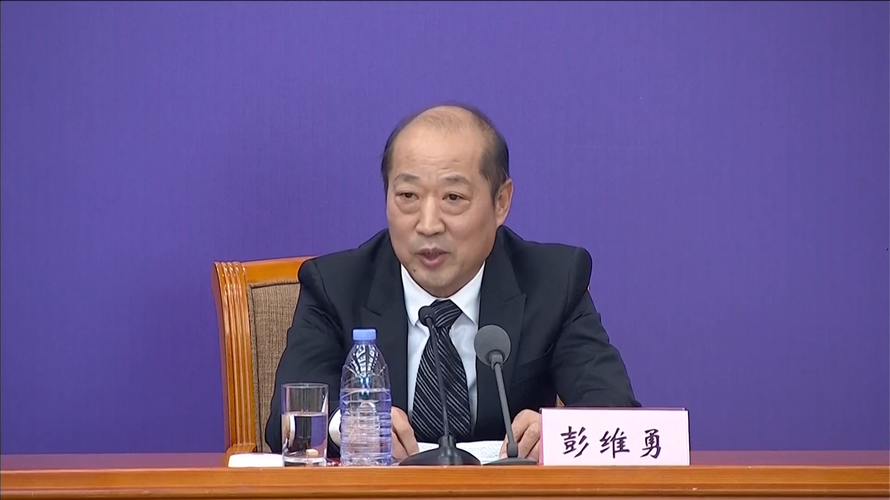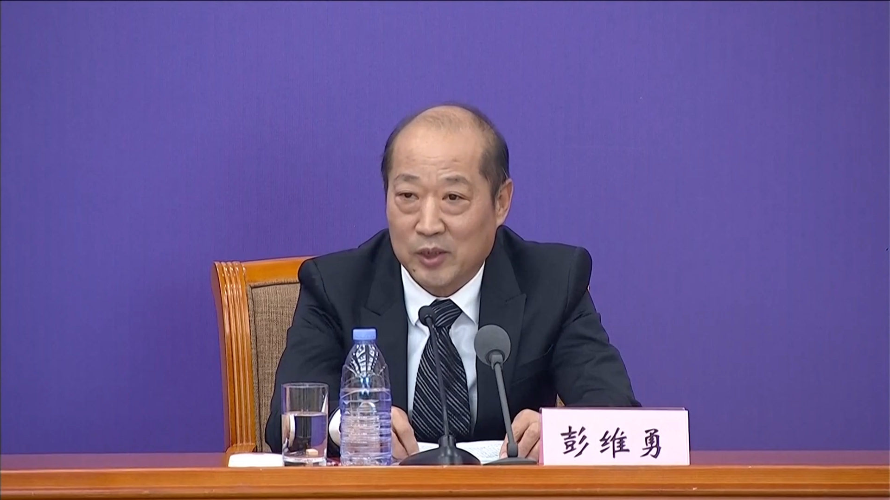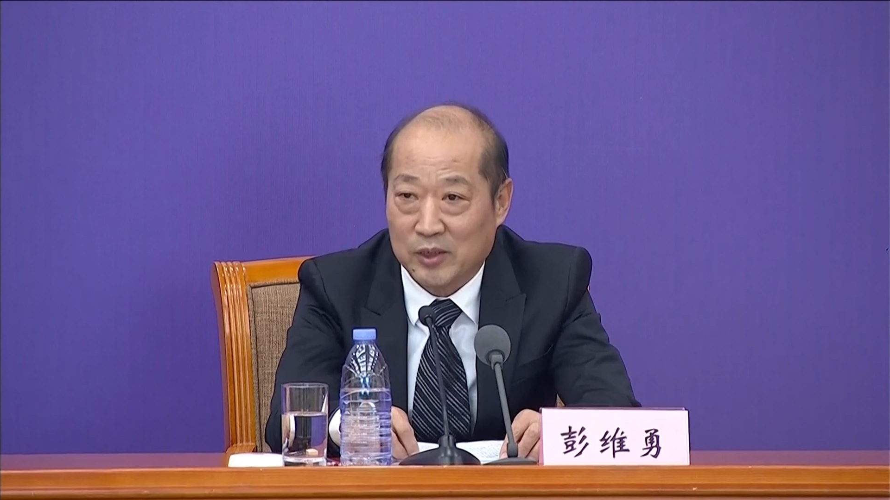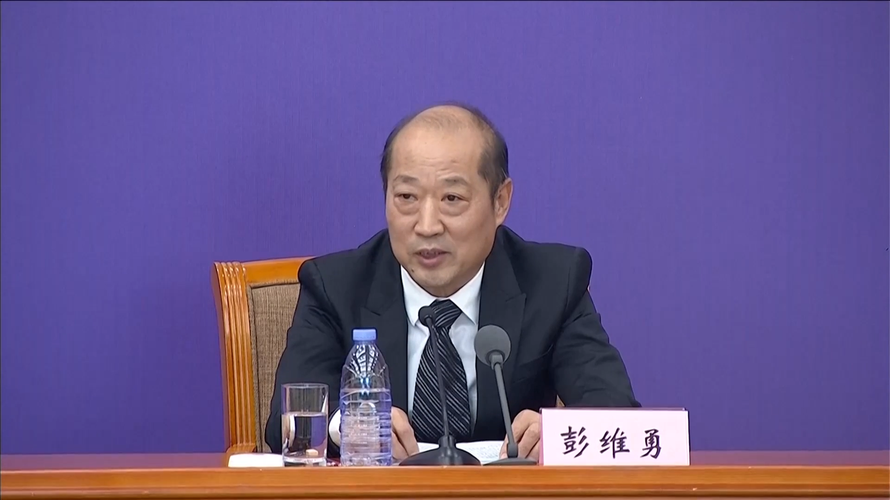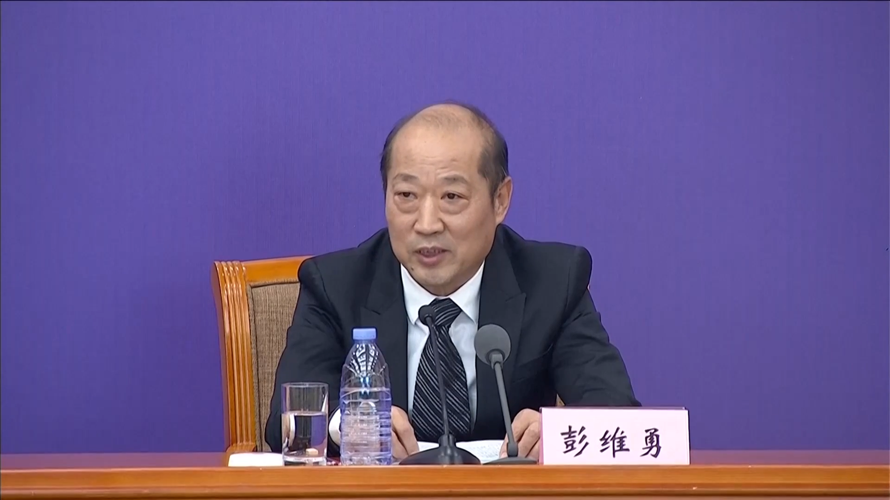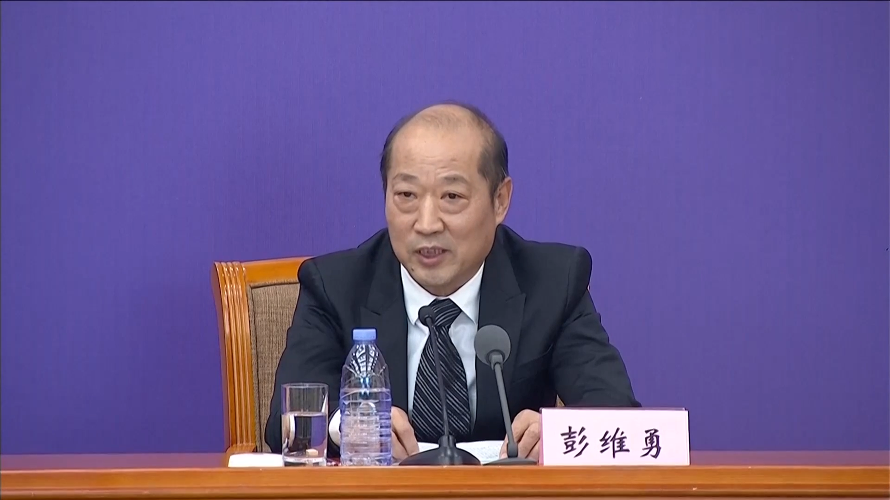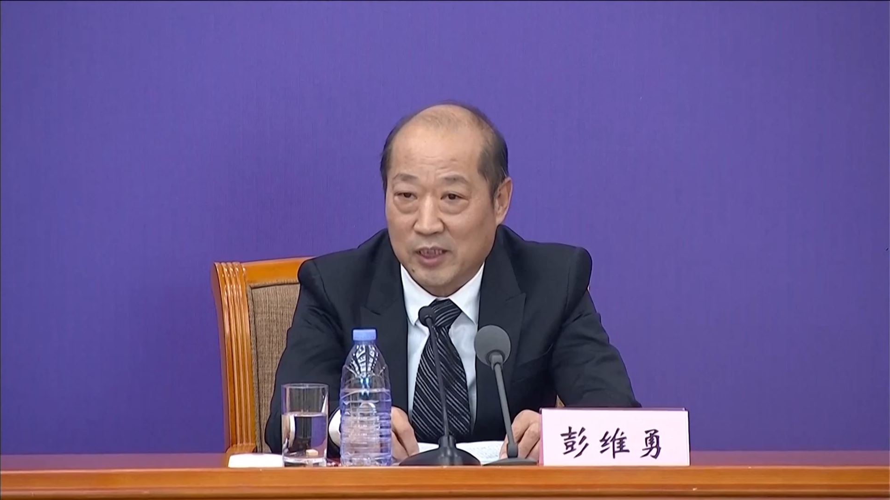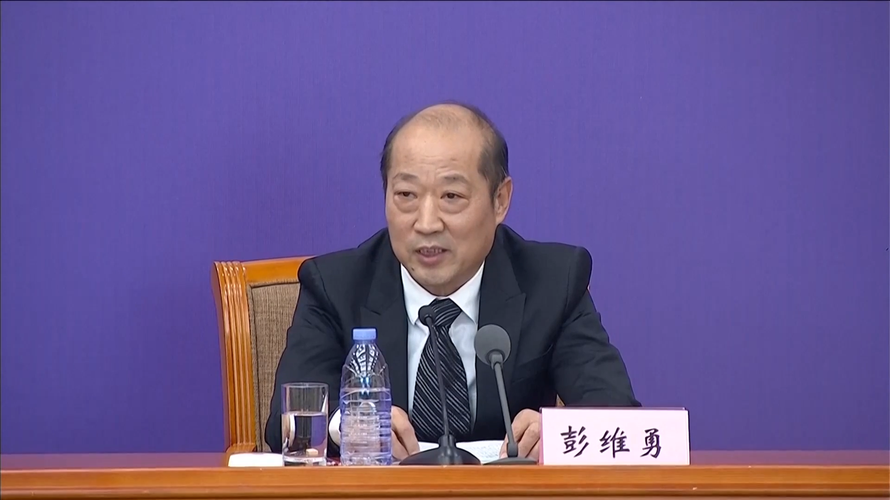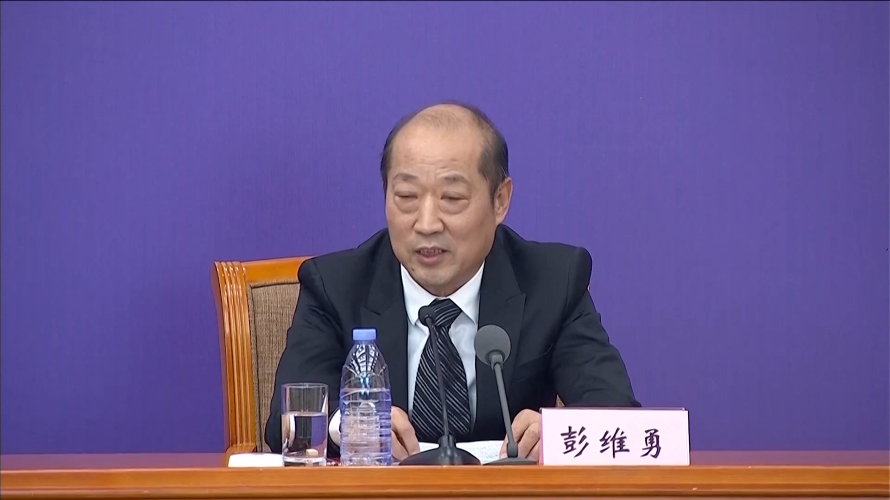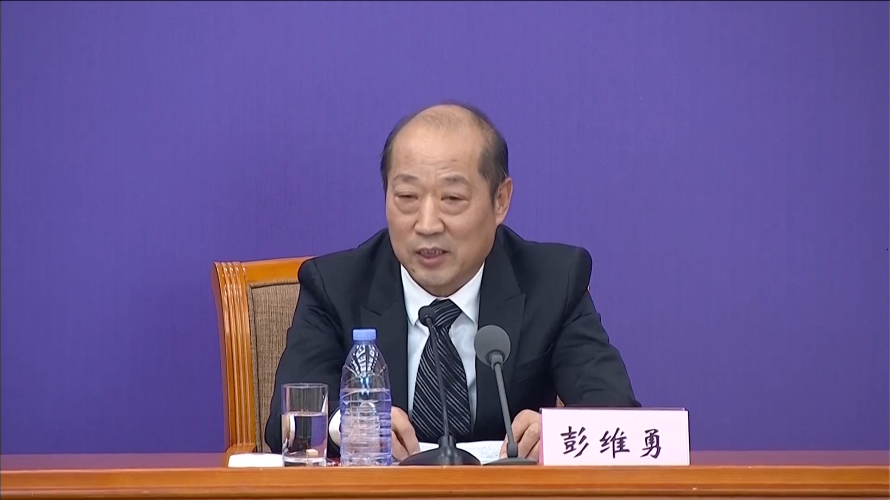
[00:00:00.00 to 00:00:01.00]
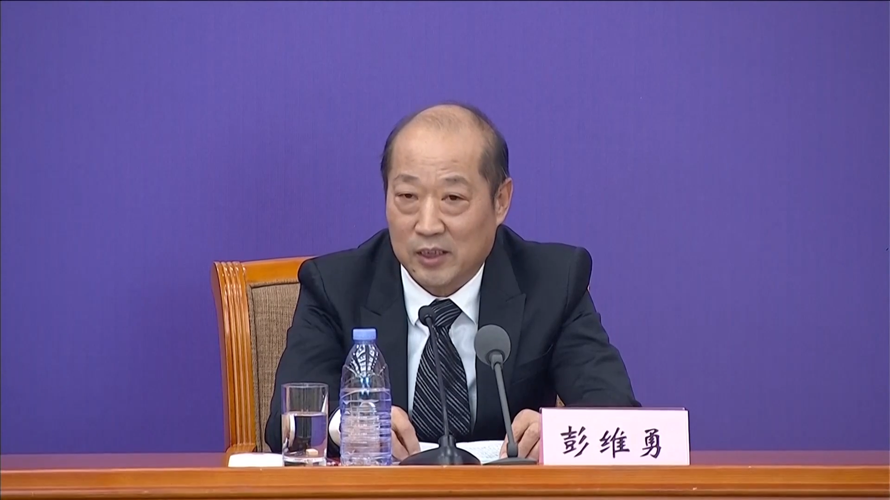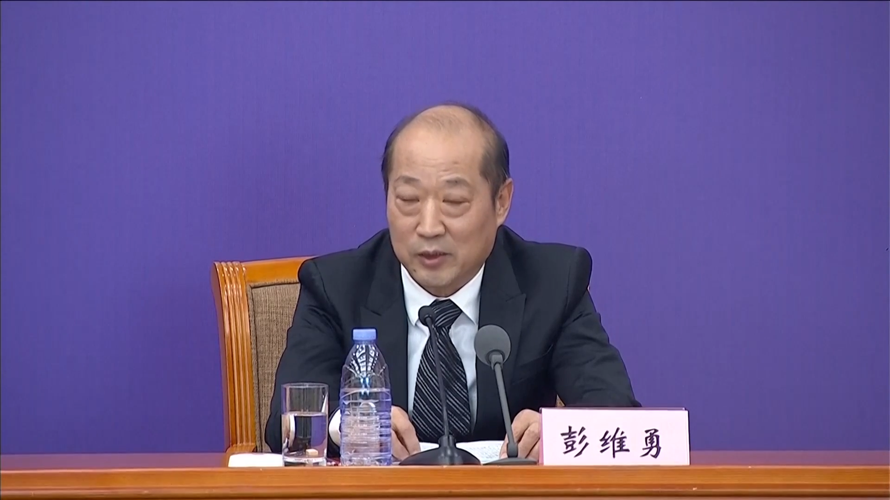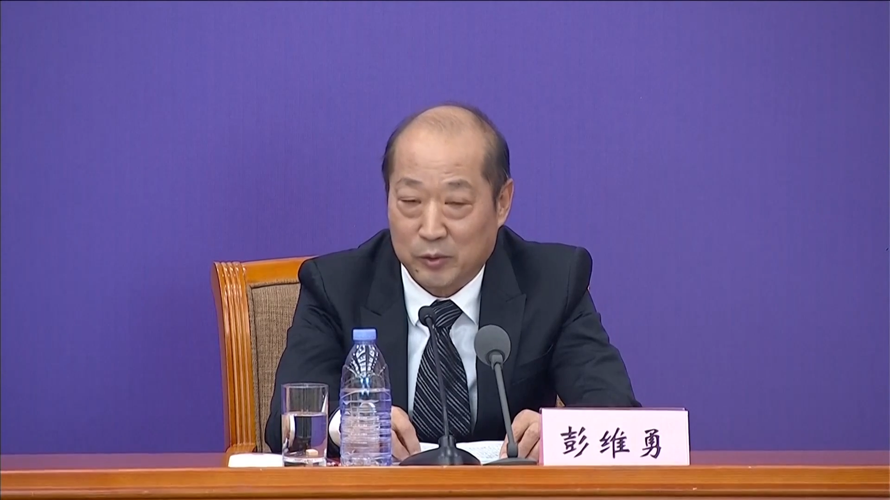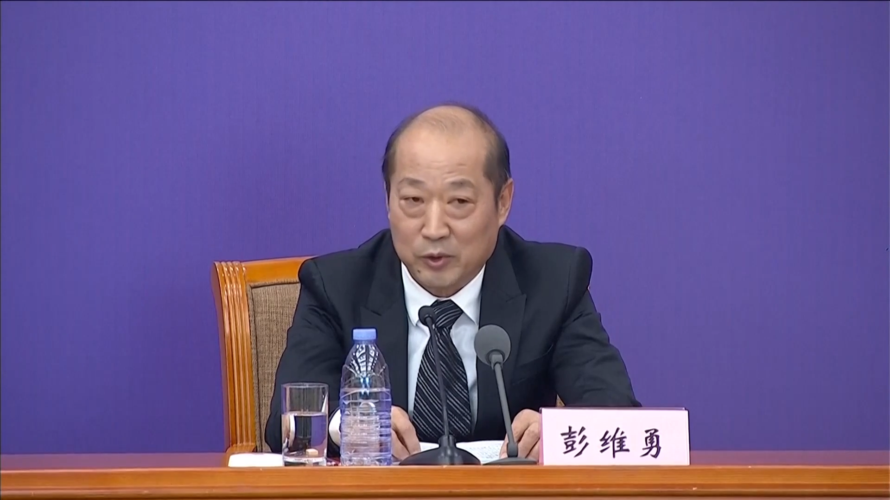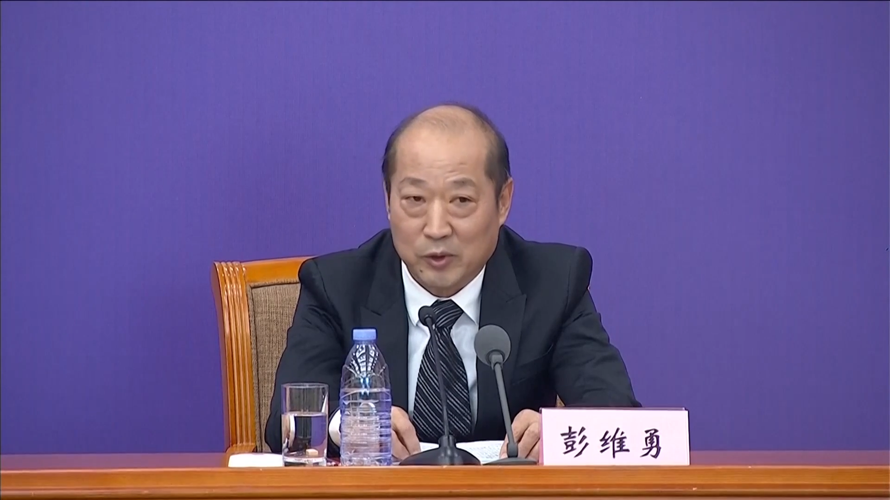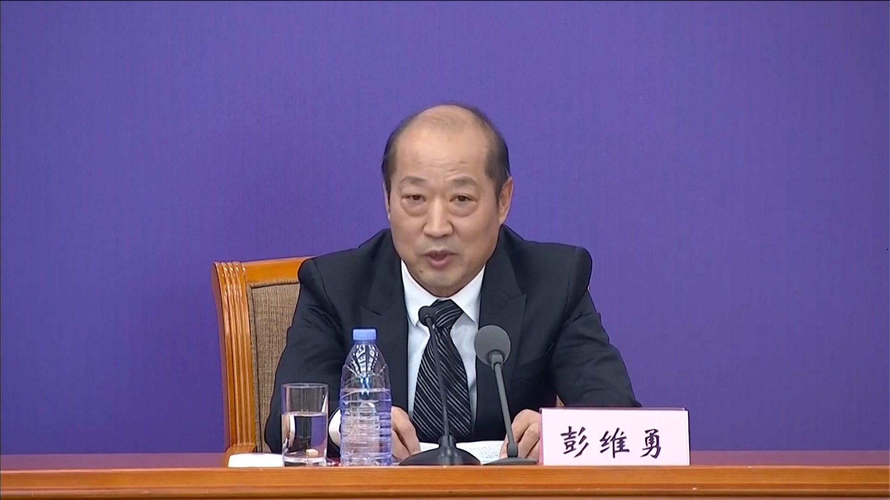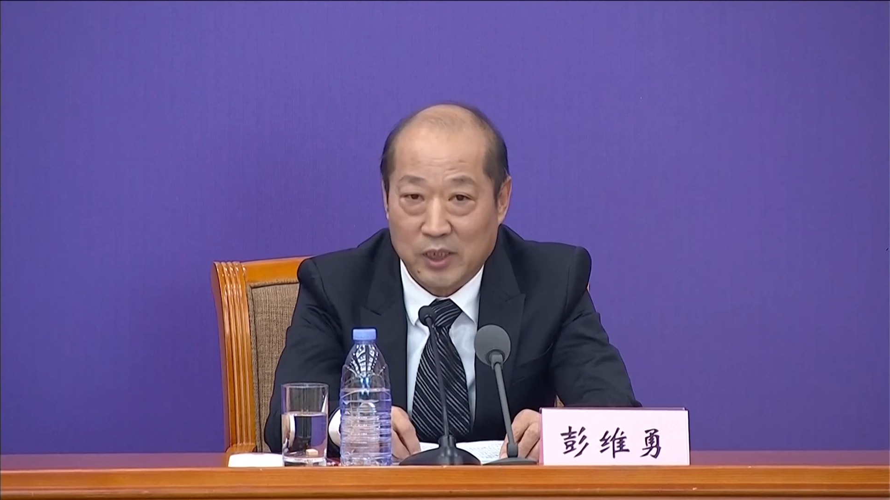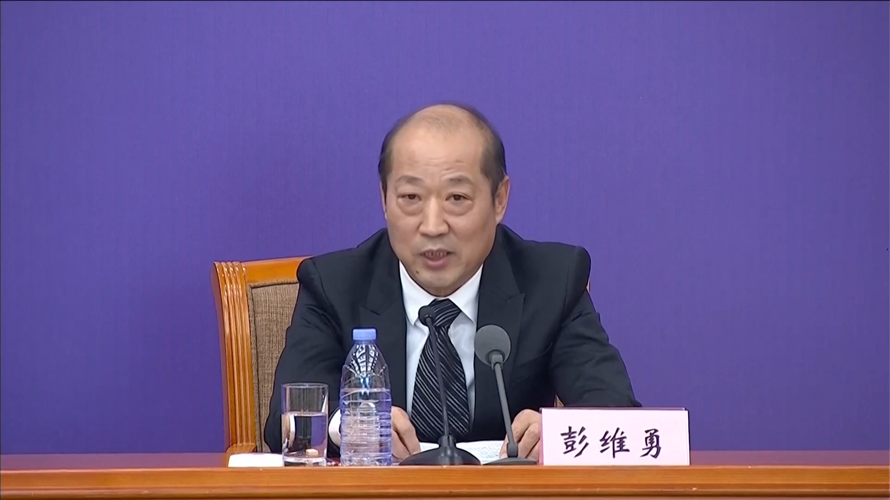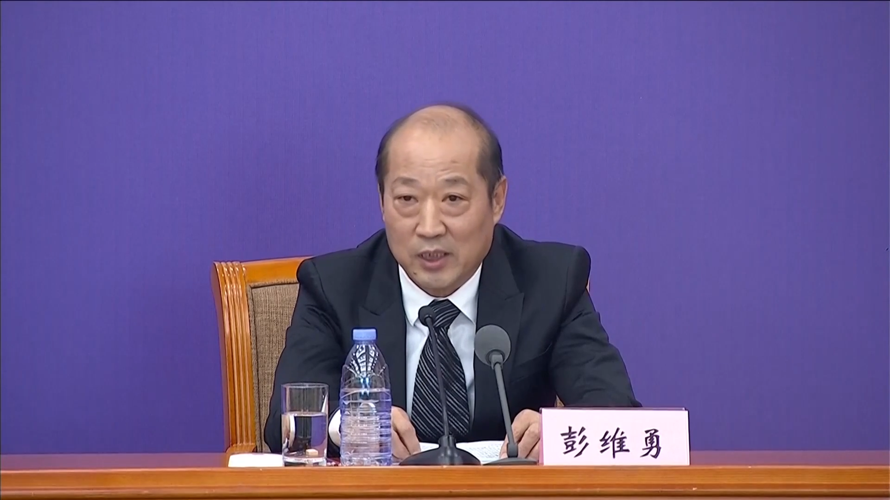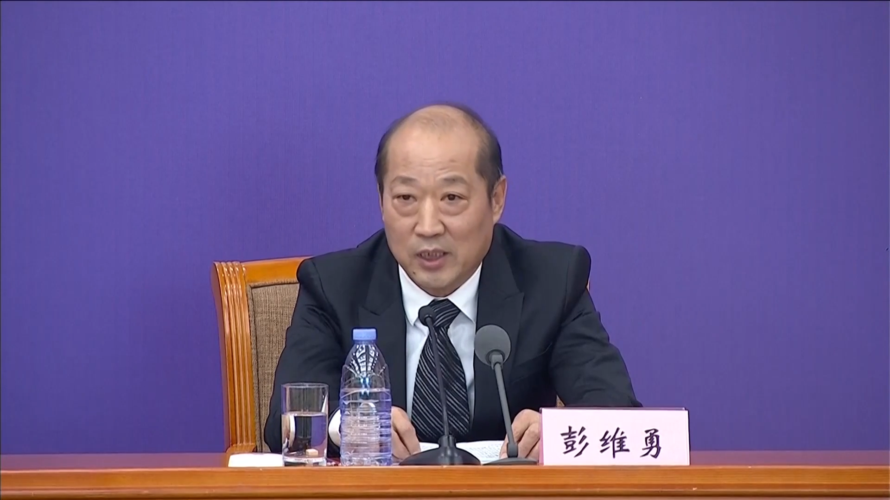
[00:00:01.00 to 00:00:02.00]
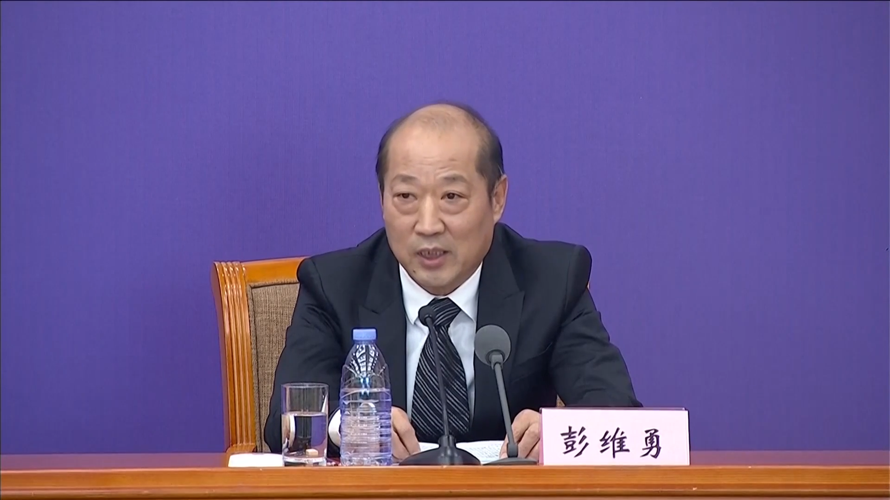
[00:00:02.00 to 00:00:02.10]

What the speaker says: And the Asian Championship